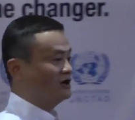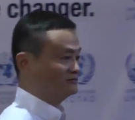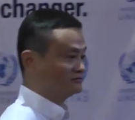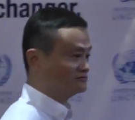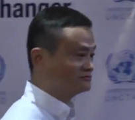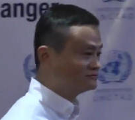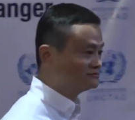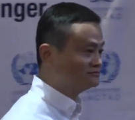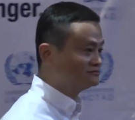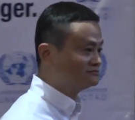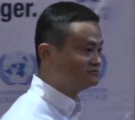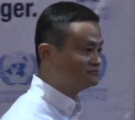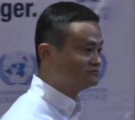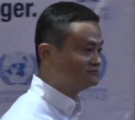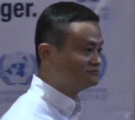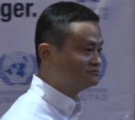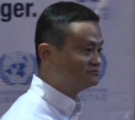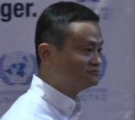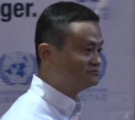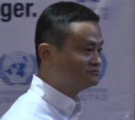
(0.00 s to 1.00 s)

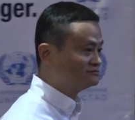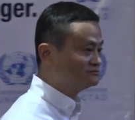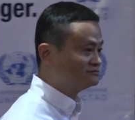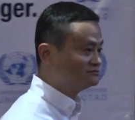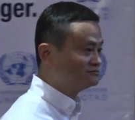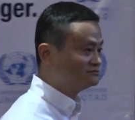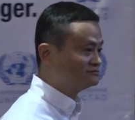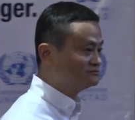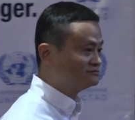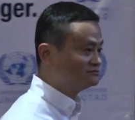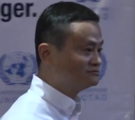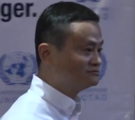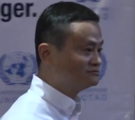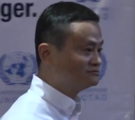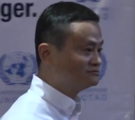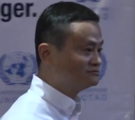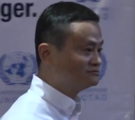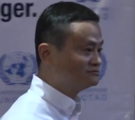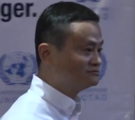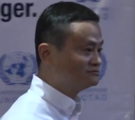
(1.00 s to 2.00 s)

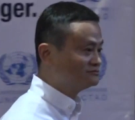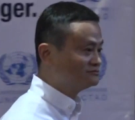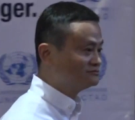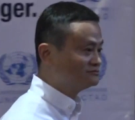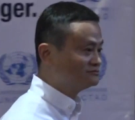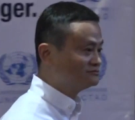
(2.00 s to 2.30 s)
(silence)